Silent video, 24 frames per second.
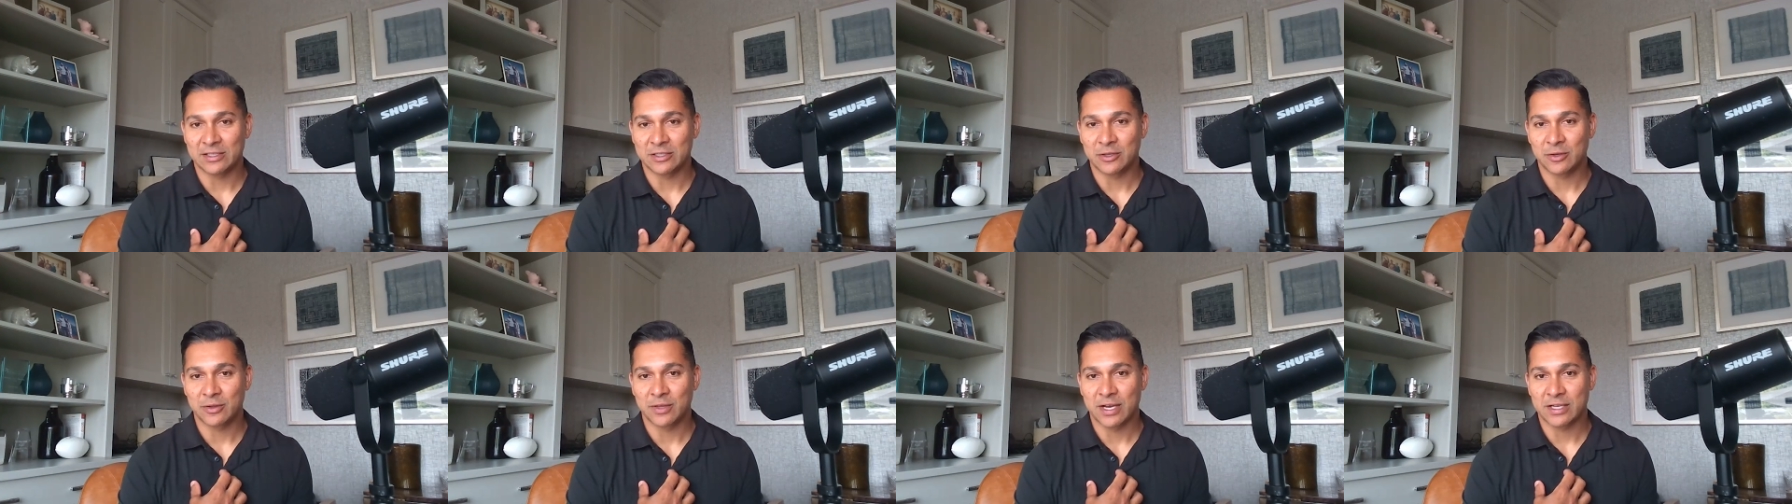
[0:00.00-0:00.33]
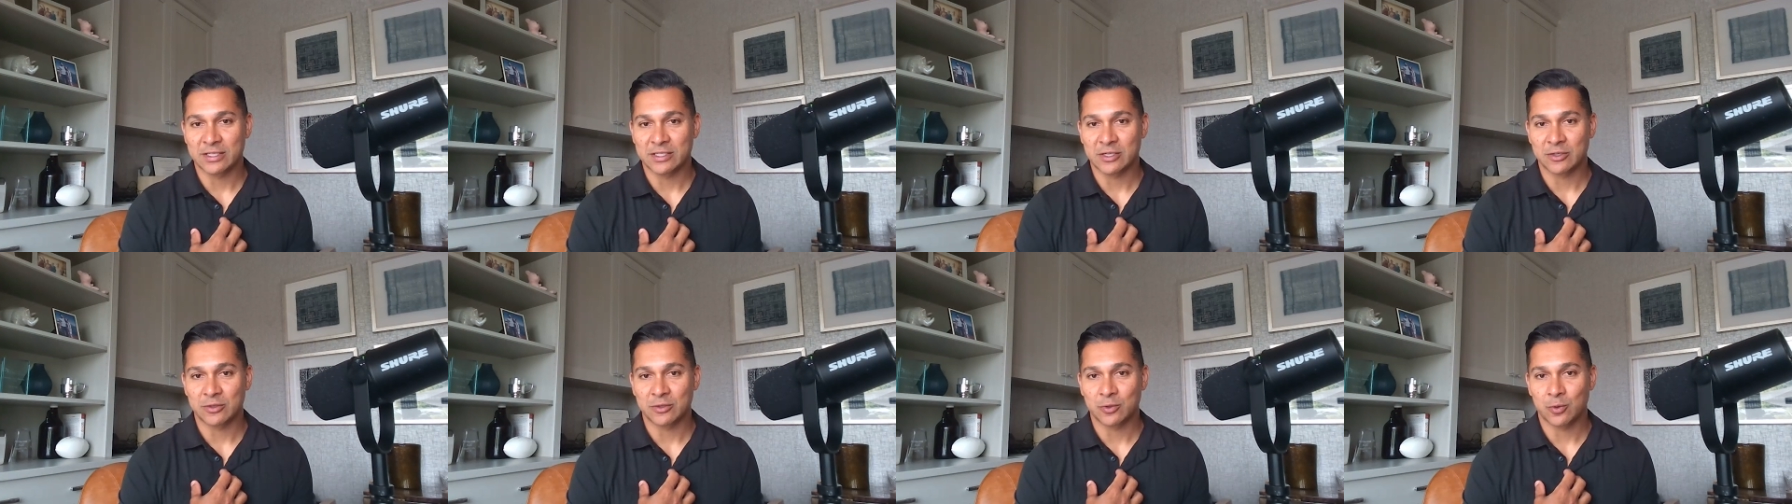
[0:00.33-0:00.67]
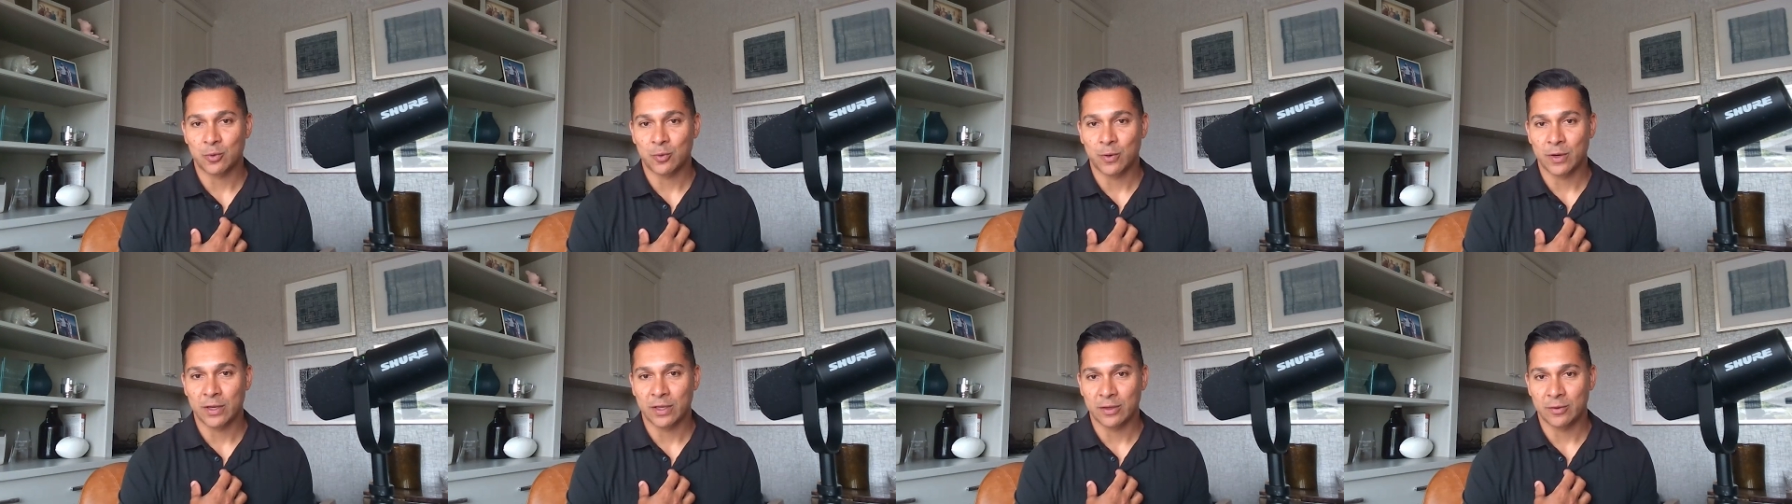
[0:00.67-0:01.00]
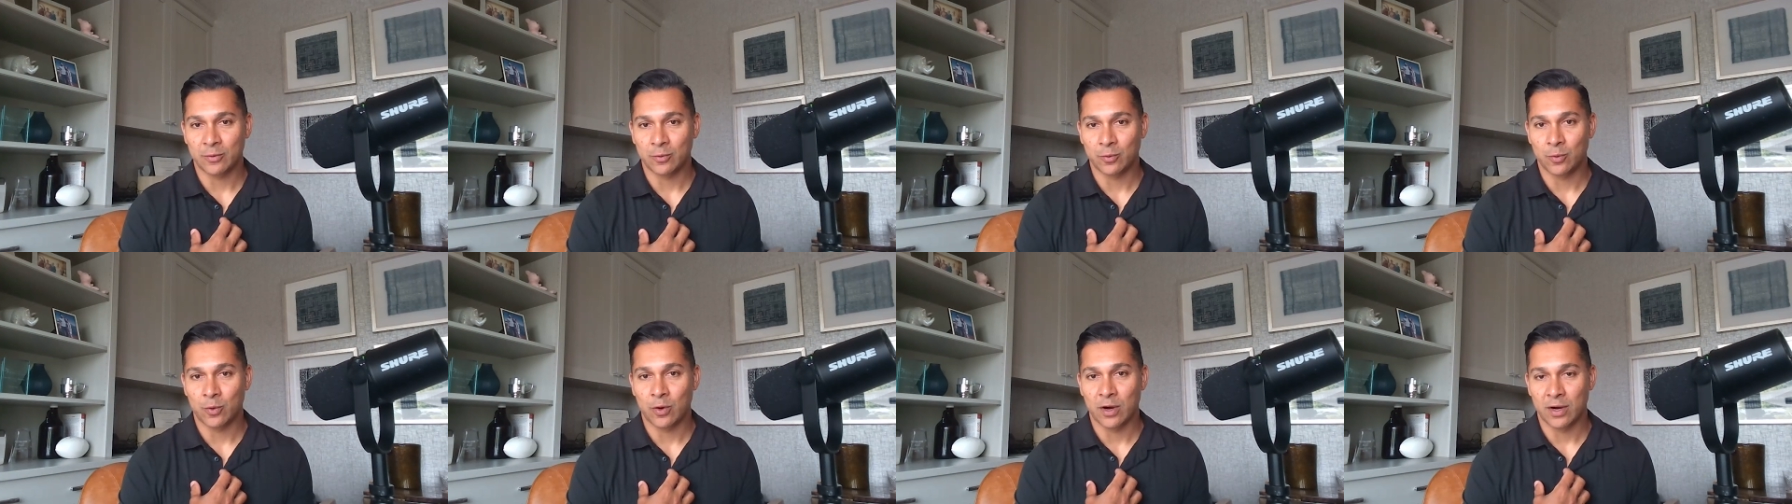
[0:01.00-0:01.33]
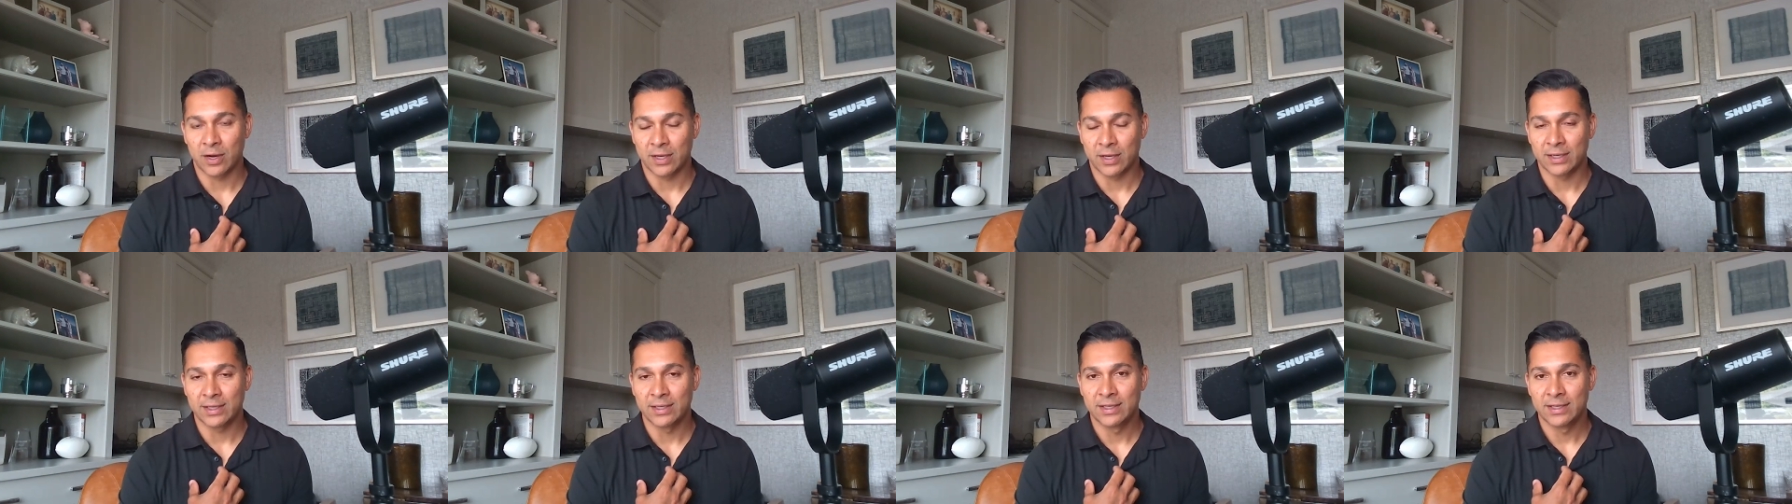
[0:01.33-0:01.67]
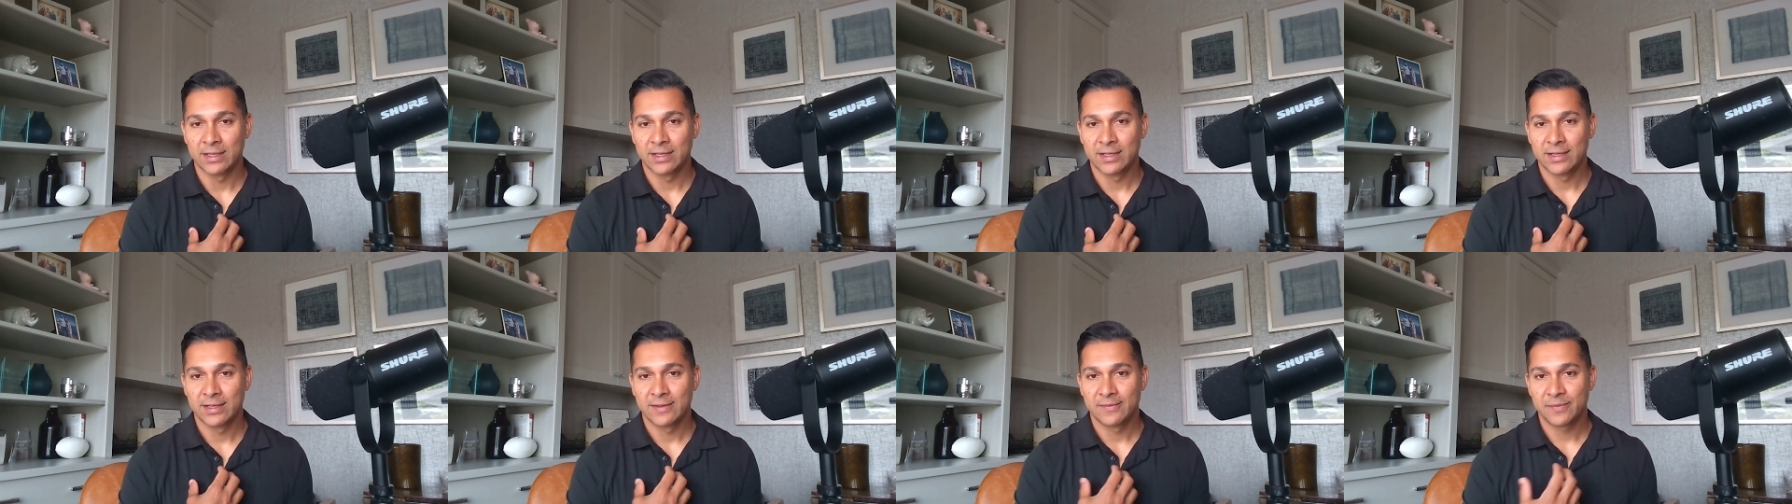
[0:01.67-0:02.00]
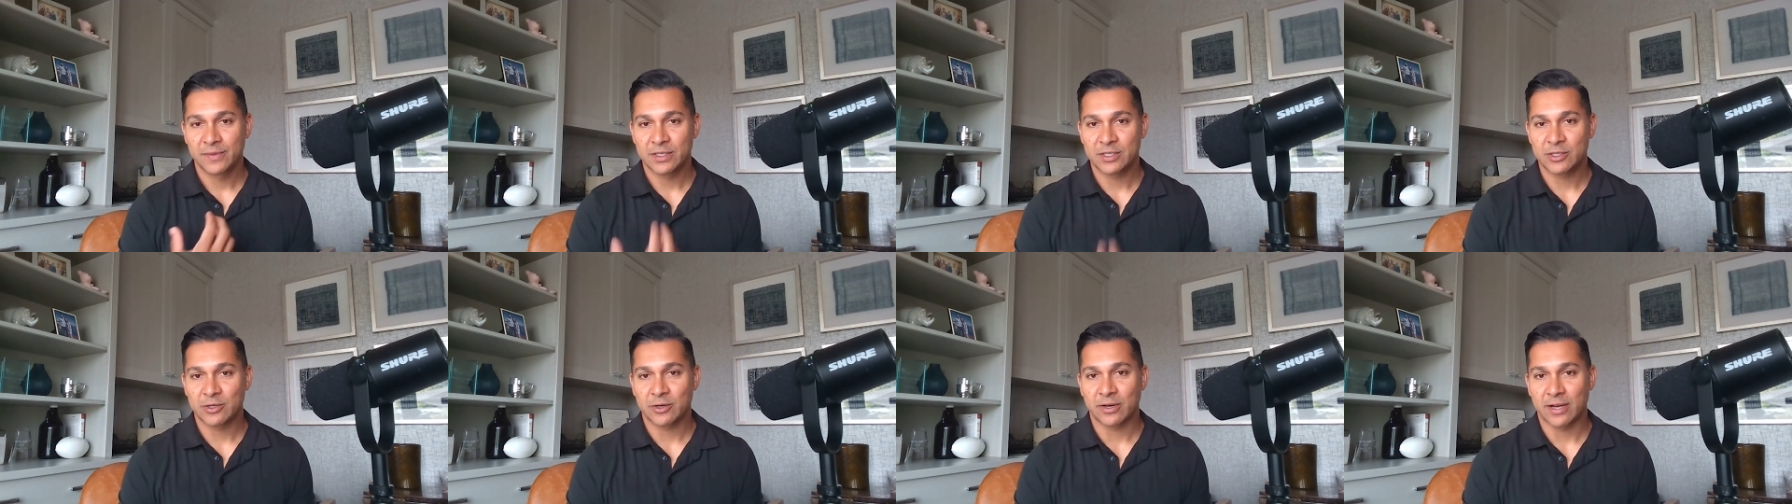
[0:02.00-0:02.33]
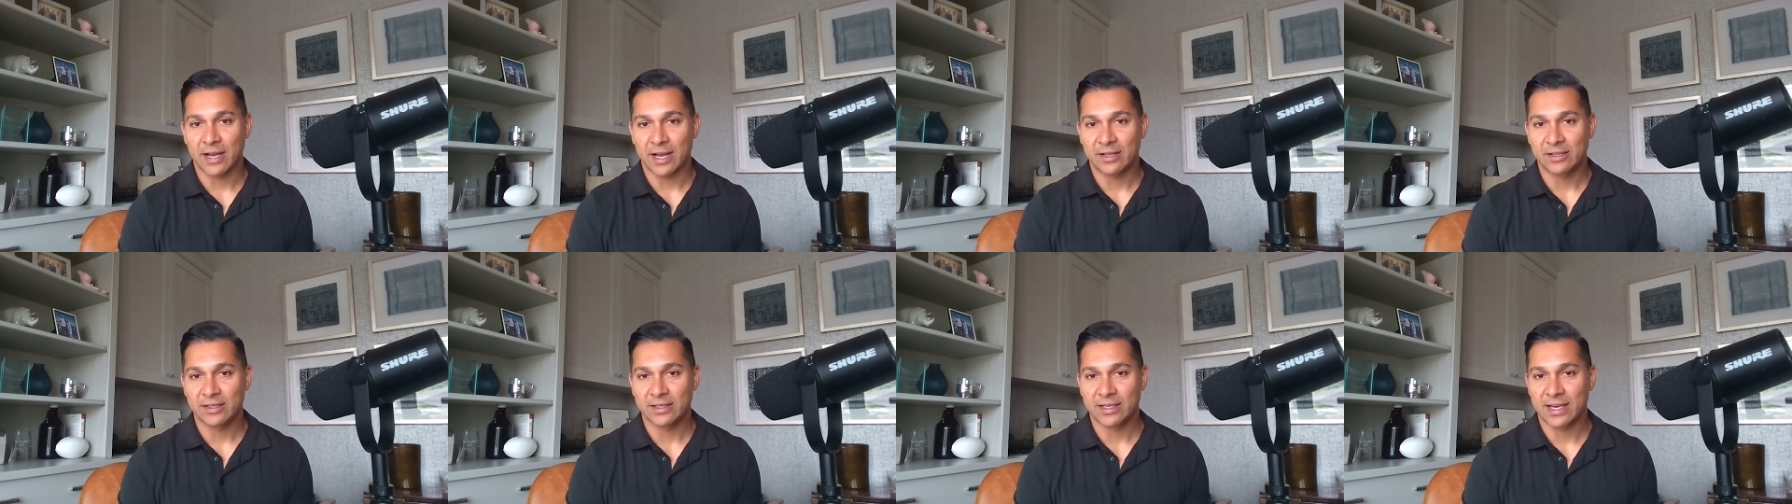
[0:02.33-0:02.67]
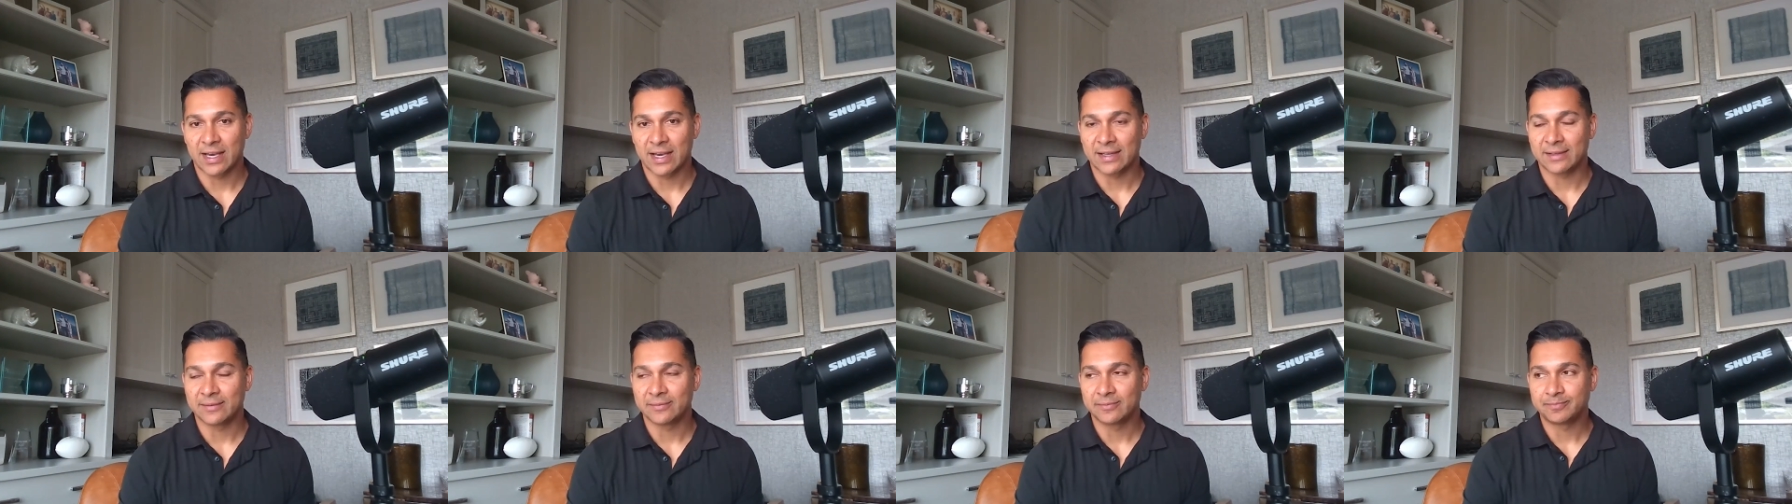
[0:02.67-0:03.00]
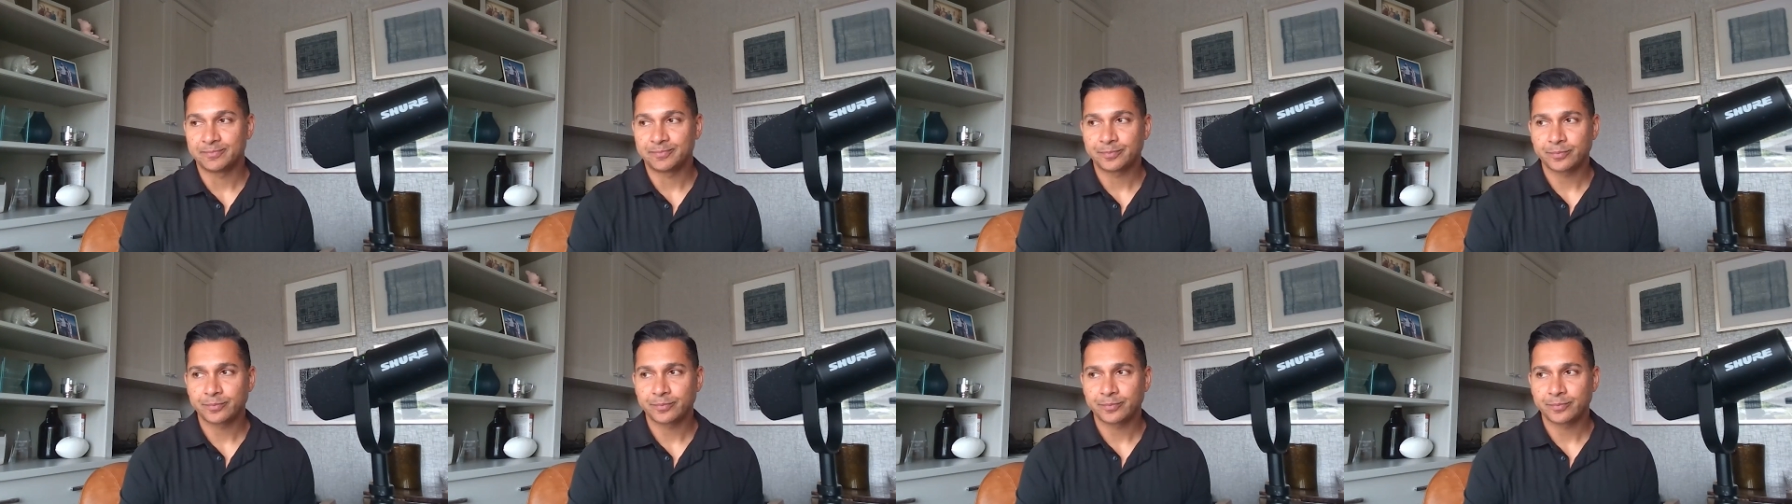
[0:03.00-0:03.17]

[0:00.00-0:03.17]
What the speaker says: 2021 to start Allocate,